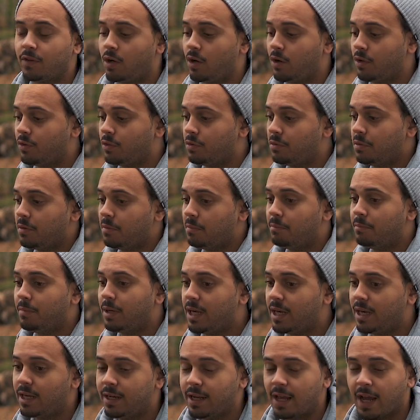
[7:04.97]
gone through the
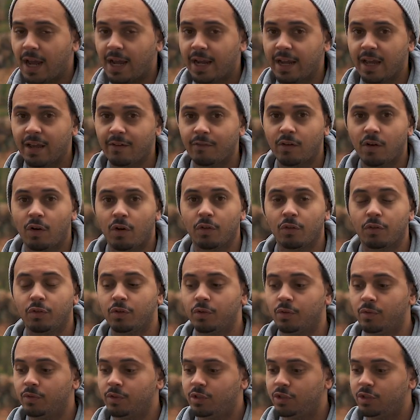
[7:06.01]
mud, I have gone through